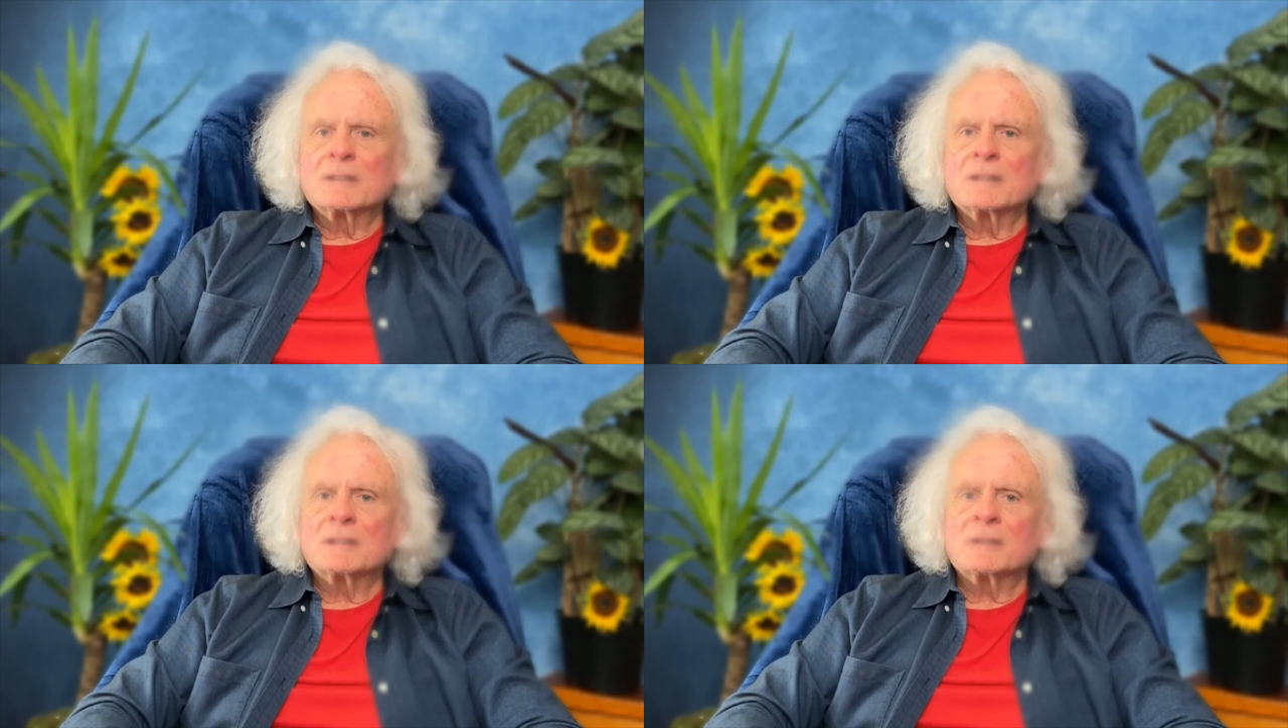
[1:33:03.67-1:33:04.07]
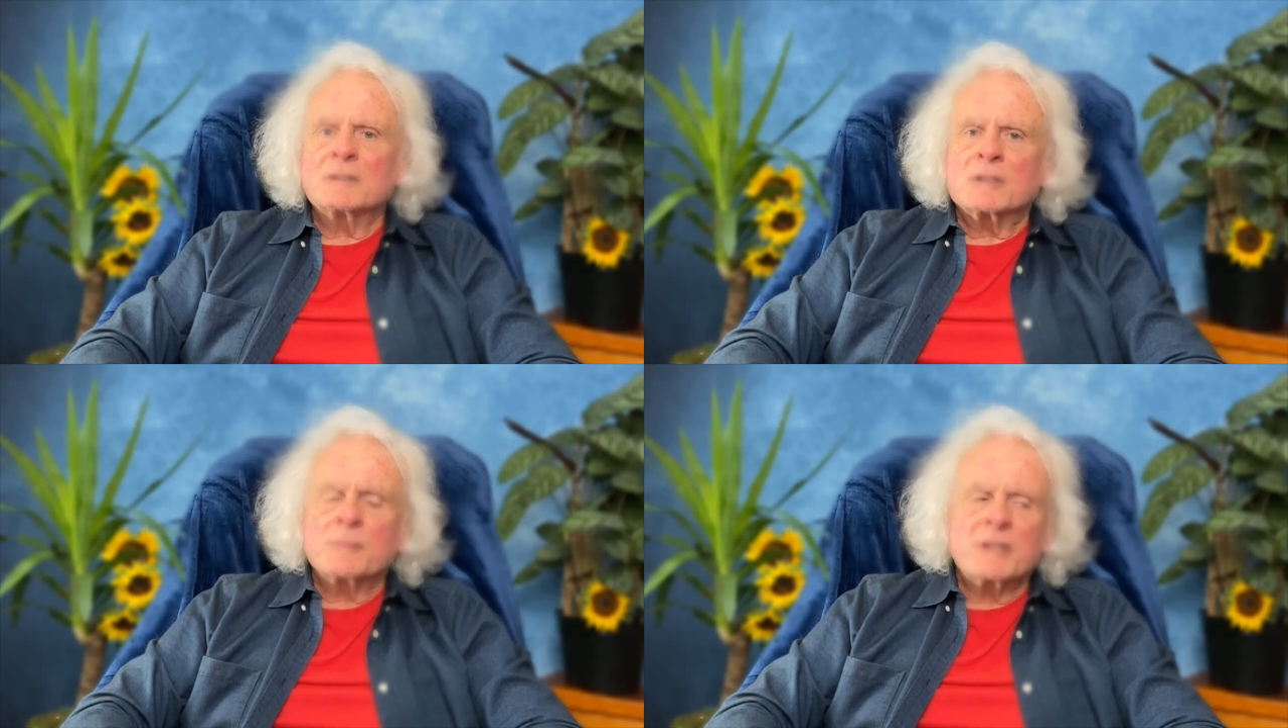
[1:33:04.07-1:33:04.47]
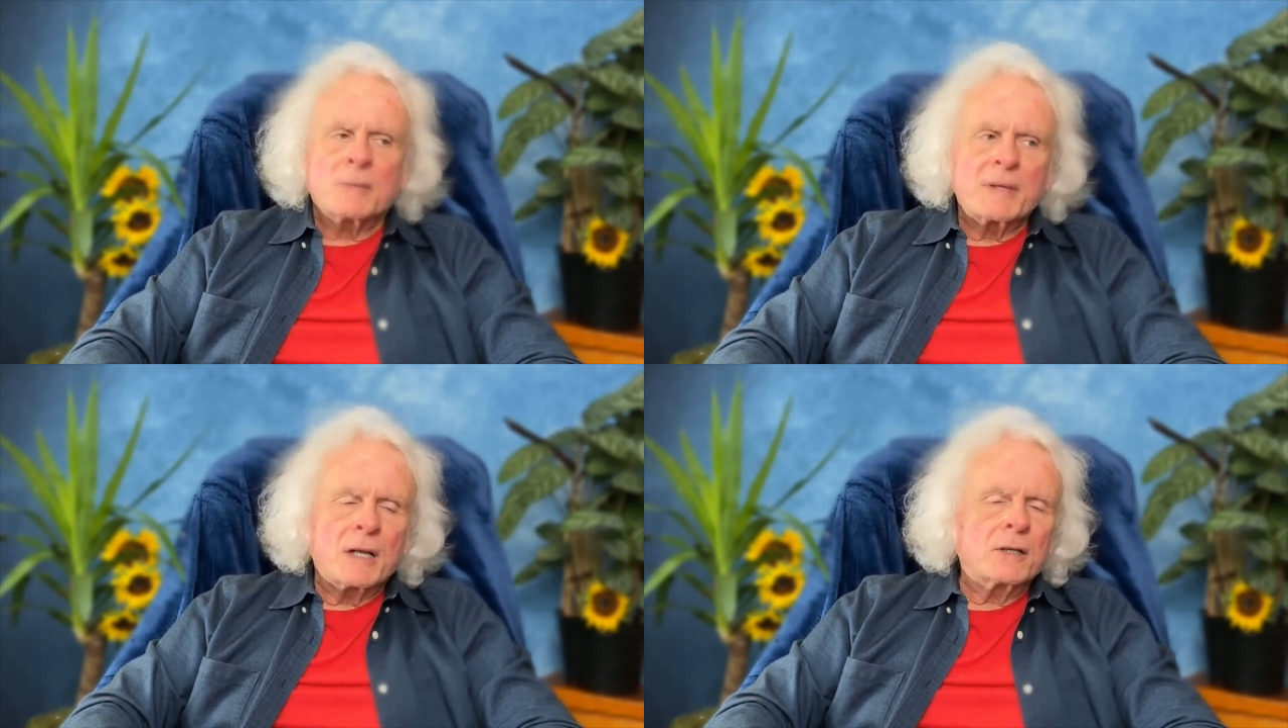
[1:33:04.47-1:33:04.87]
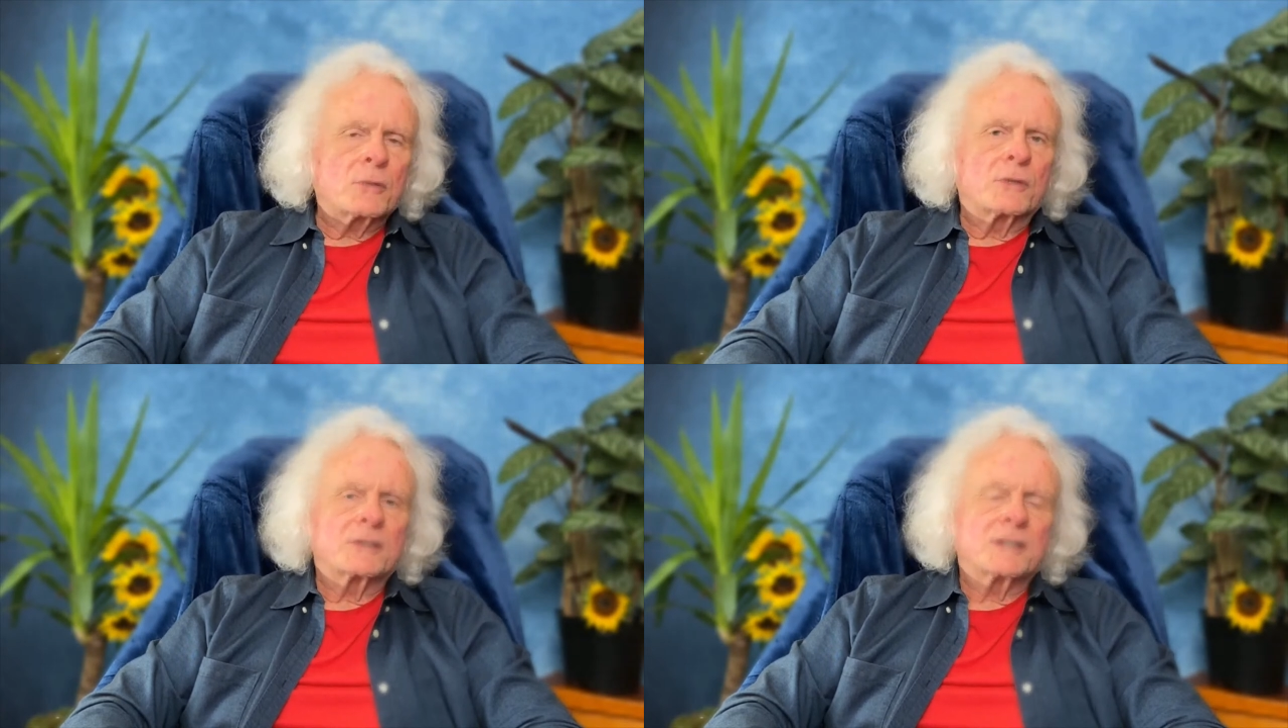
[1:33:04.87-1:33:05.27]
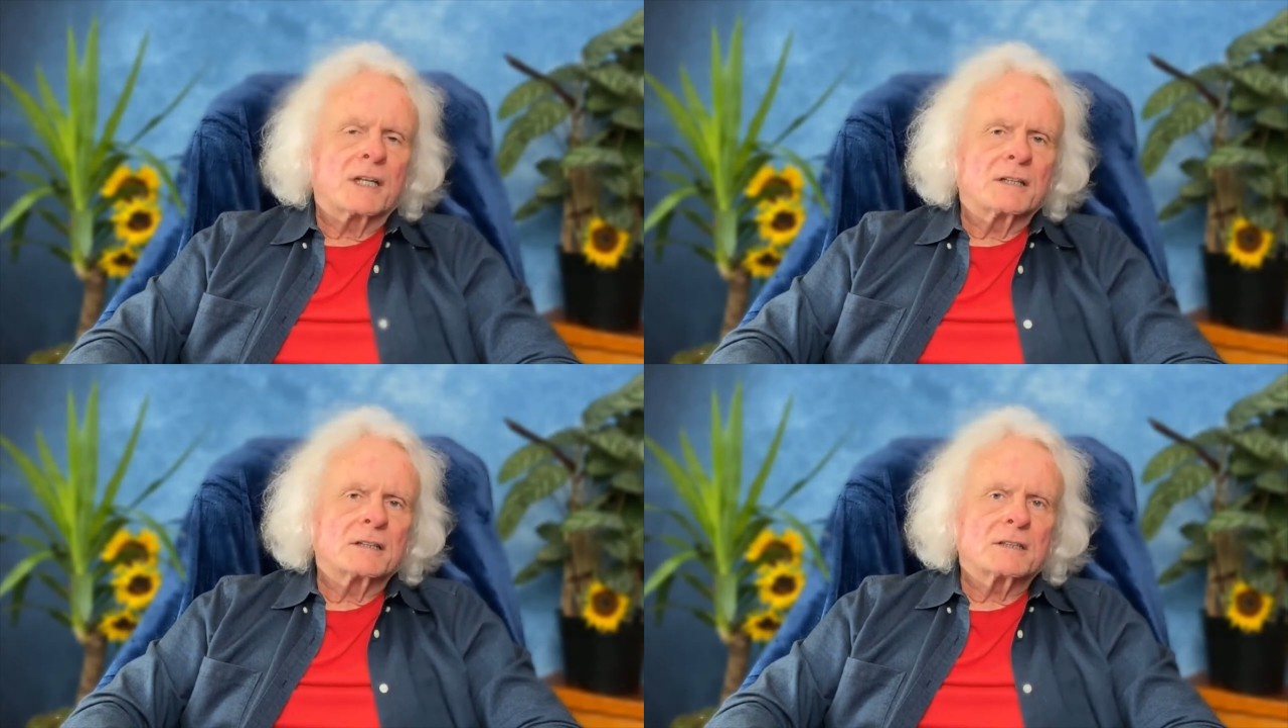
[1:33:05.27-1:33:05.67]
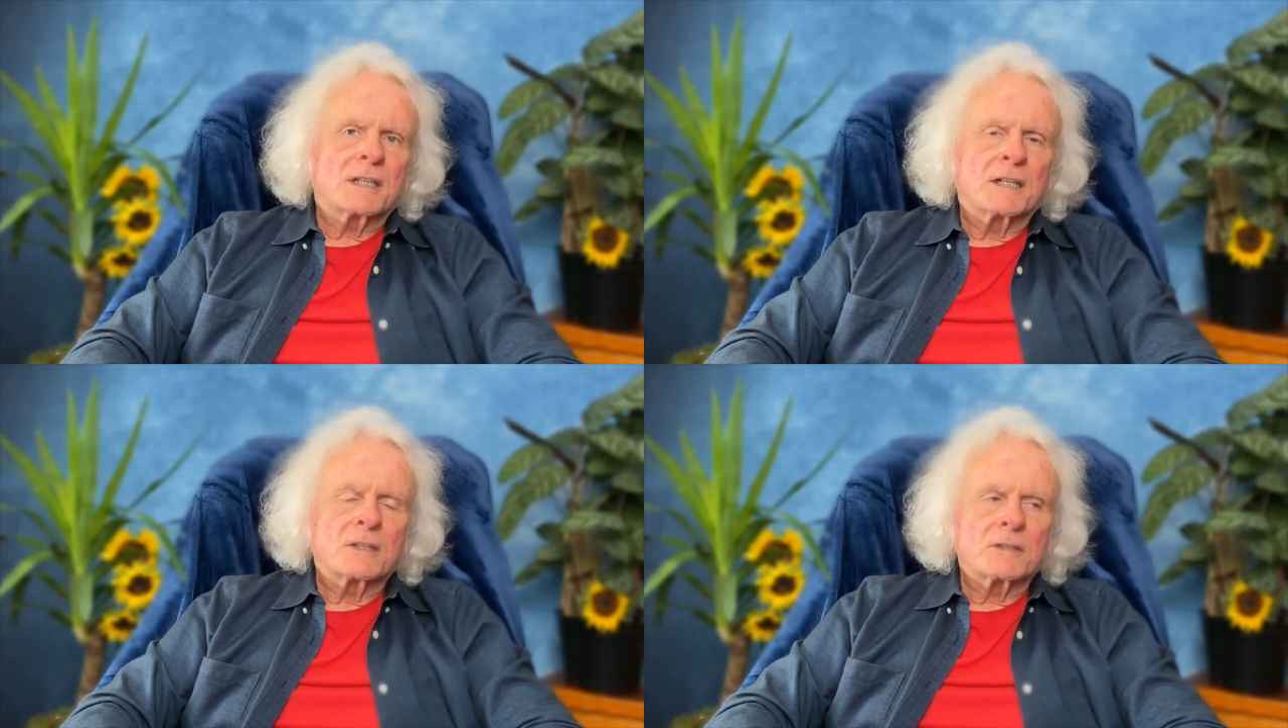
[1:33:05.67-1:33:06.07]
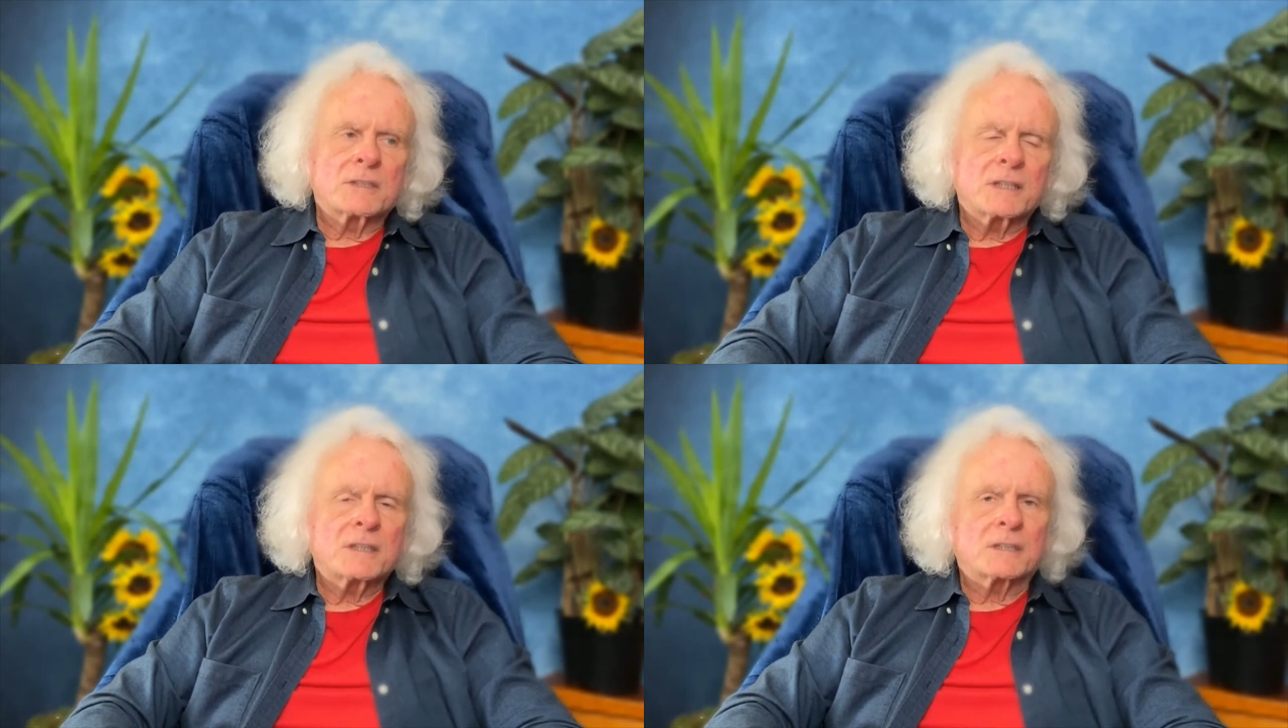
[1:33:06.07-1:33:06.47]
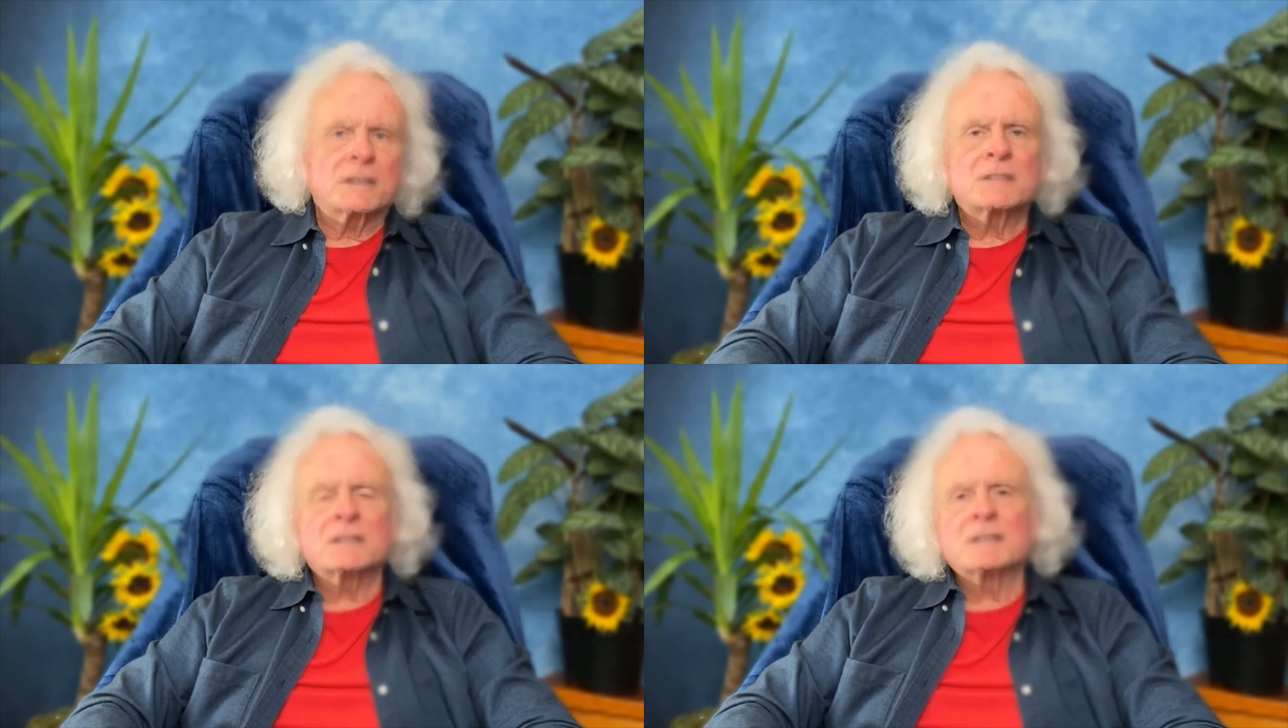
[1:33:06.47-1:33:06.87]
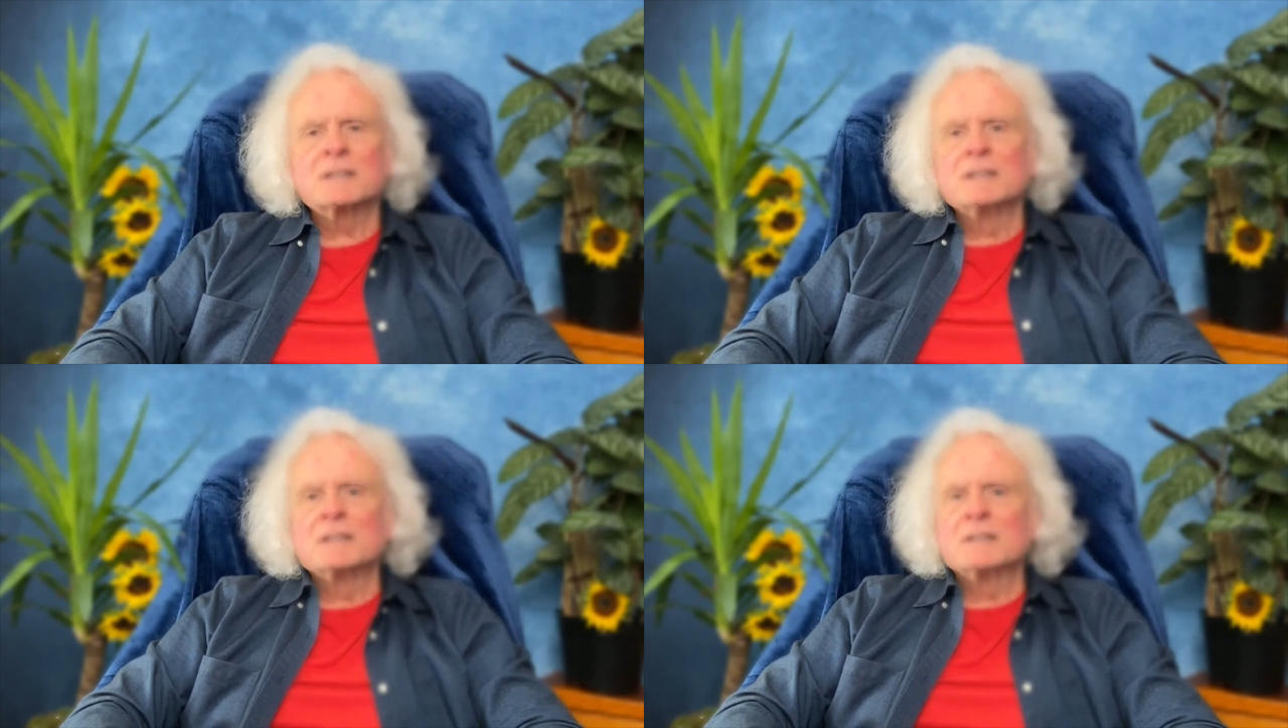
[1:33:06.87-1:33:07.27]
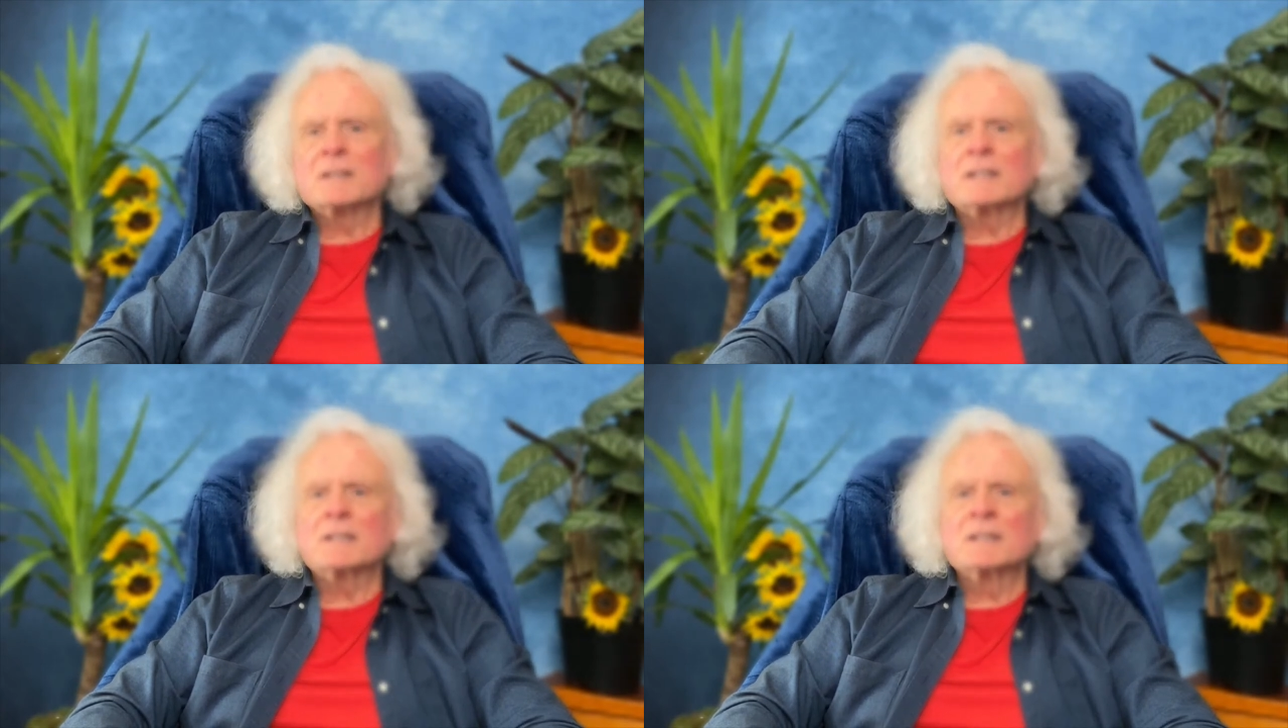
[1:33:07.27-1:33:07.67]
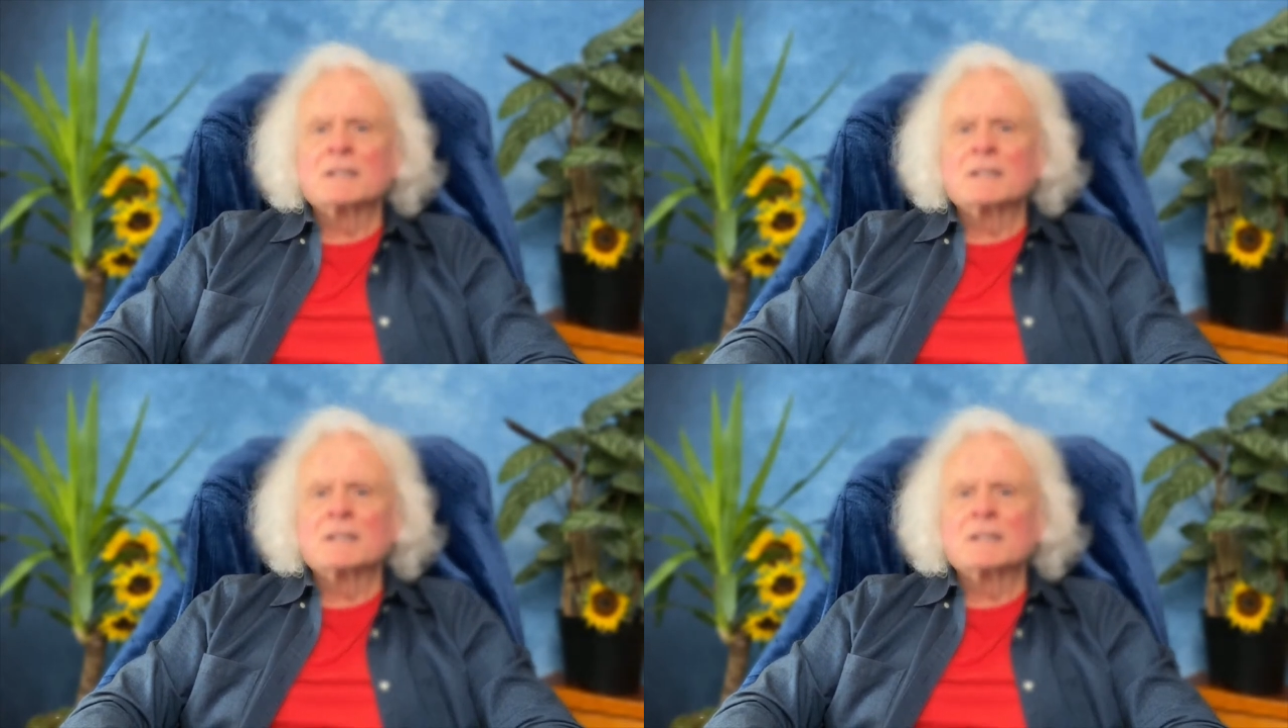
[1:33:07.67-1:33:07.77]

It can become eloquent and, and articulate, right?